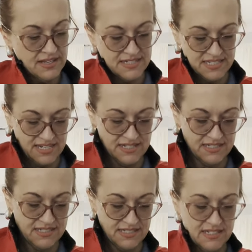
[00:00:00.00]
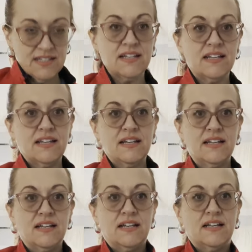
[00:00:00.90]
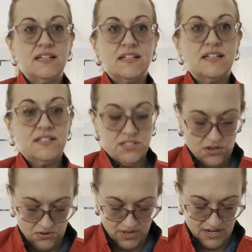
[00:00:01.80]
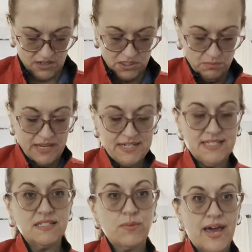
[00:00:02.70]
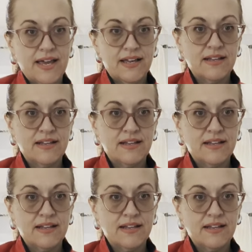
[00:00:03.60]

Yes, it is. So it also buttons this way.